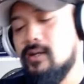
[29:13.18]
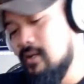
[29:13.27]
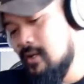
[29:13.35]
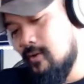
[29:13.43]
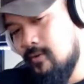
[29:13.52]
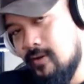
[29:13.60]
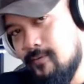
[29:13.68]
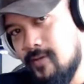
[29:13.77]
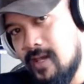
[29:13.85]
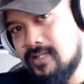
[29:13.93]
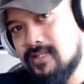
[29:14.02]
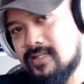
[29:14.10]
Real
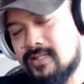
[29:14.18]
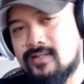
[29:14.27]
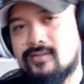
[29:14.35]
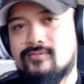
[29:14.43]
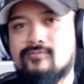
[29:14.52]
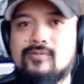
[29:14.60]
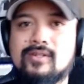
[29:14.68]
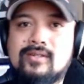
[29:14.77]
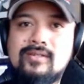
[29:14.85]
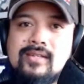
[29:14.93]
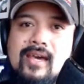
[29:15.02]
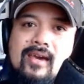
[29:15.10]
face, real
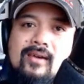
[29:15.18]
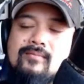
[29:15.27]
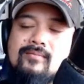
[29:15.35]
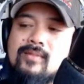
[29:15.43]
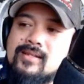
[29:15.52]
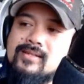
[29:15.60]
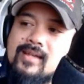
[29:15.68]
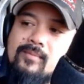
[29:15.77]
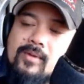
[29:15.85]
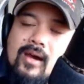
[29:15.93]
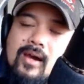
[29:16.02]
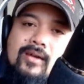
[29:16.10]
name. I stand
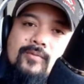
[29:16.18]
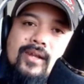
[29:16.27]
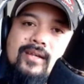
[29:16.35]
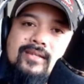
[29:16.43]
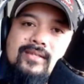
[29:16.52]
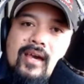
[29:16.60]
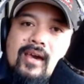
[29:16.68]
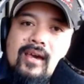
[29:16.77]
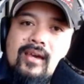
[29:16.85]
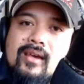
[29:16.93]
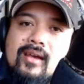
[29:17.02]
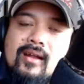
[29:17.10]
behind what I say,
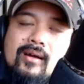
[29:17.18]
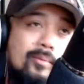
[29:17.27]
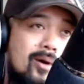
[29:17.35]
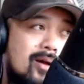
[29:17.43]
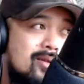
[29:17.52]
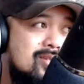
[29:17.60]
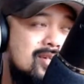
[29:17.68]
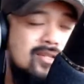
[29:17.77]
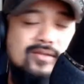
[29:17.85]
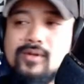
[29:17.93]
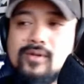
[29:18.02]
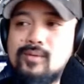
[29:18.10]
and I'll apologize when
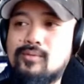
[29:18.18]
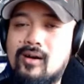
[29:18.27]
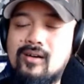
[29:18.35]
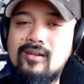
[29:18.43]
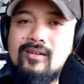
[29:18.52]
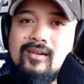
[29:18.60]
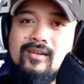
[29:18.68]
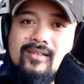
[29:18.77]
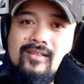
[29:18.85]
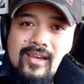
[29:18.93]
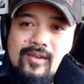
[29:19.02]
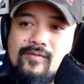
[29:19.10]
I'm wrong.
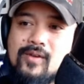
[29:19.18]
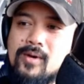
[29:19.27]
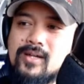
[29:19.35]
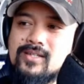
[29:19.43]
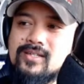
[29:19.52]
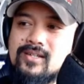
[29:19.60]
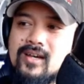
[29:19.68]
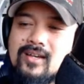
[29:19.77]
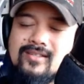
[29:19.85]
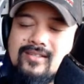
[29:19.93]
Thank you very much. I'll see you.